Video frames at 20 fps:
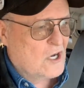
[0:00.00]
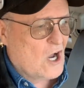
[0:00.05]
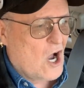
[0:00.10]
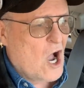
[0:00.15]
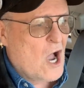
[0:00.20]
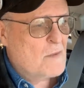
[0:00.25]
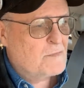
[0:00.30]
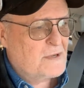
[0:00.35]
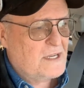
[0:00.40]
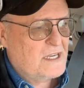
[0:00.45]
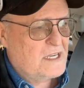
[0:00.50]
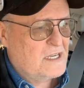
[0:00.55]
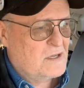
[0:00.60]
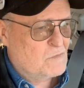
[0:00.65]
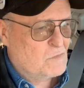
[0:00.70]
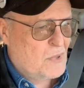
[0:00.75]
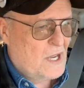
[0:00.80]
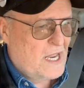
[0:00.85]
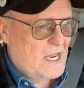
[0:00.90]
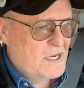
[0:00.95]
copy
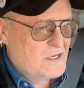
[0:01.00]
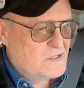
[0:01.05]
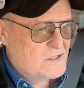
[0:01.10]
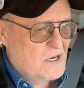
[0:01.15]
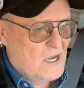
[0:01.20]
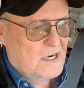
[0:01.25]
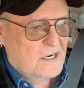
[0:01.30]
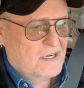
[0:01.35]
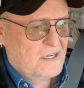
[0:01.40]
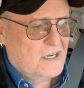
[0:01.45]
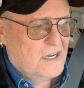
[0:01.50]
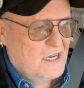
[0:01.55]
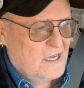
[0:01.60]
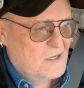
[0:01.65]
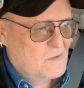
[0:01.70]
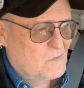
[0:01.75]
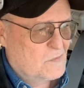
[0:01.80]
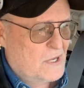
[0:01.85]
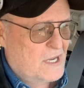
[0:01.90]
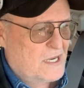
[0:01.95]
and paste, not a cut
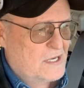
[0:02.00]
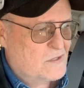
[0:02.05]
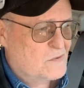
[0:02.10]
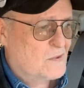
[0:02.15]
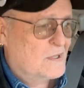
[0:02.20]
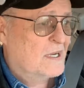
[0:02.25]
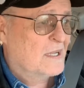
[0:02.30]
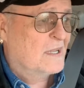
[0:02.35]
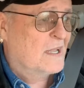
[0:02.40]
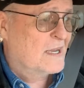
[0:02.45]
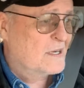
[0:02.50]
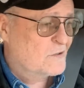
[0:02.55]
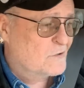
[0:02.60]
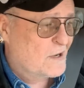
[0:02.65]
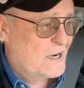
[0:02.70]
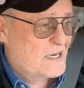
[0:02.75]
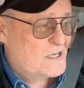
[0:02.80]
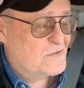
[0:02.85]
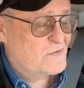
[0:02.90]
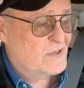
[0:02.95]
and paste. Well, I
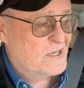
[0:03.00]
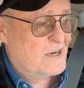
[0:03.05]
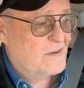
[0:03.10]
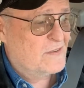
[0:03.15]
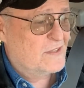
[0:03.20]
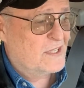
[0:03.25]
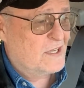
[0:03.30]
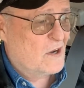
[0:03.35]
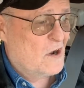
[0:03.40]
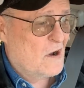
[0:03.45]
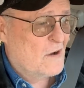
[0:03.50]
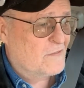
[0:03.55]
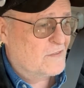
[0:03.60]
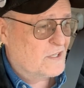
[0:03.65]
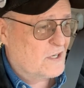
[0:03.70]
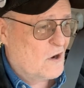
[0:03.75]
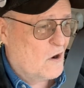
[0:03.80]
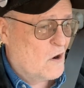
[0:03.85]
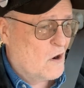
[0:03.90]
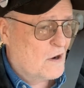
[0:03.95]
transferred everything off
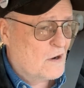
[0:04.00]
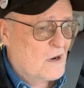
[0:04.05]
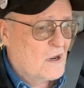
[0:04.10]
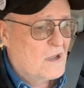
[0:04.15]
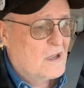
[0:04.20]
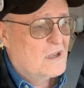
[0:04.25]
the card.